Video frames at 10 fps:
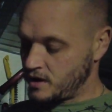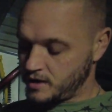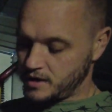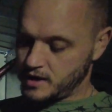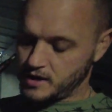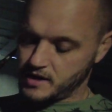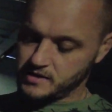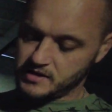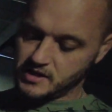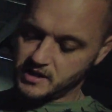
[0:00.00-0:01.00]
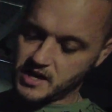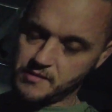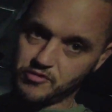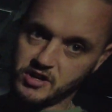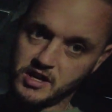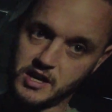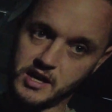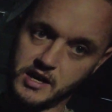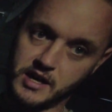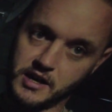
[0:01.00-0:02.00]
Yeah, that is it, the camera
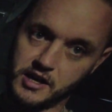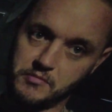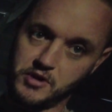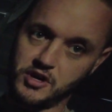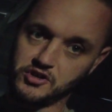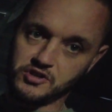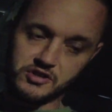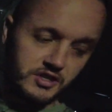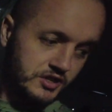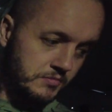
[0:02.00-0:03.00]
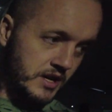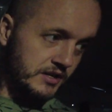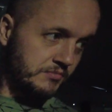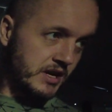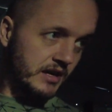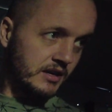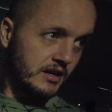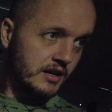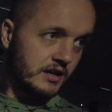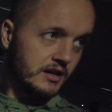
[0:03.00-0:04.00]
kit and an emergency space
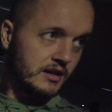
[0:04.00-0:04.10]
blanket